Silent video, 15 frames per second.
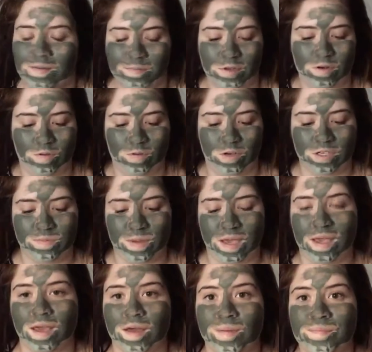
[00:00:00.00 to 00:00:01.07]
I'm going to wash my
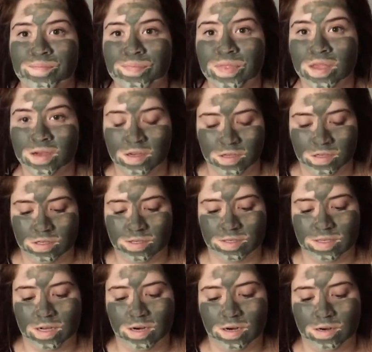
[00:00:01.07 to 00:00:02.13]
hair
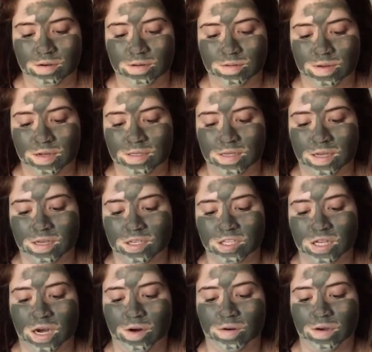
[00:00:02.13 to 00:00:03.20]
just now when I take a
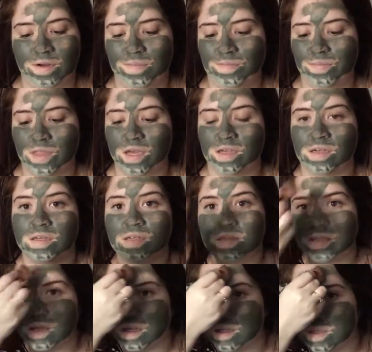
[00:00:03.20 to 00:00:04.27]
shower and
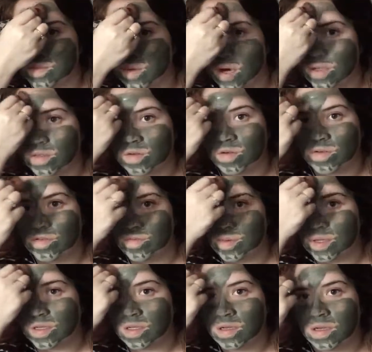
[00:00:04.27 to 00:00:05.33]
take this mask off.
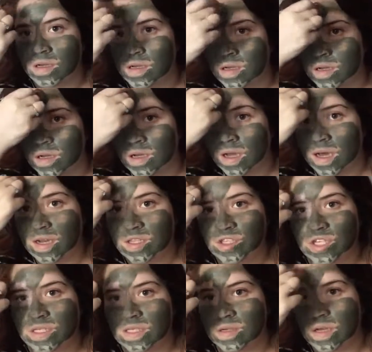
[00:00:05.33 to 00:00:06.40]
And it's
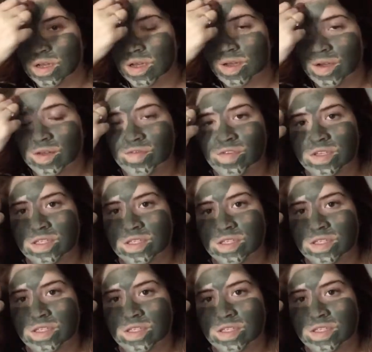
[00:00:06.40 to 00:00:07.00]
just, it